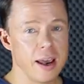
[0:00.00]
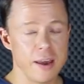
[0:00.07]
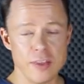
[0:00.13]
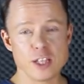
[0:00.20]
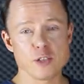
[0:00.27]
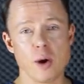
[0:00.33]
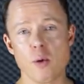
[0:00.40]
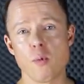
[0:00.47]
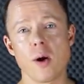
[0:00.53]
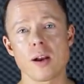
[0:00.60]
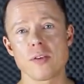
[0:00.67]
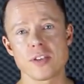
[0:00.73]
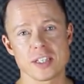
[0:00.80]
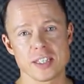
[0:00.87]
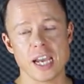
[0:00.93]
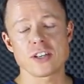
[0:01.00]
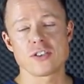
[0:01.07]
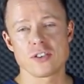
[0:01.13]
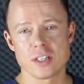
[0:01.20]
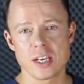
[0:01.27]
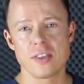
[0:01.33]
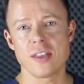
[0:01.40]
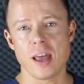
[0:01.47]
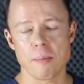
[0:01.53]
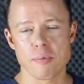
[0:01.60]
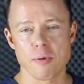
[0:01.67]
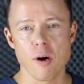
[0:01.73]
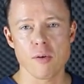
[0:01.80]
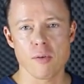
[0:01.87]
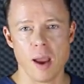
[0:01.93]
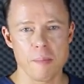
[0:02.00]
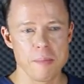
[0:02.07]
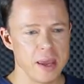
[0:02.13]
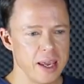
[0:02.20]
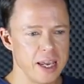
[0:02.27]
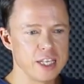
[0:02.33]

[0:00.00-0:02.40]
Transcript: And that's why one of the sections in that program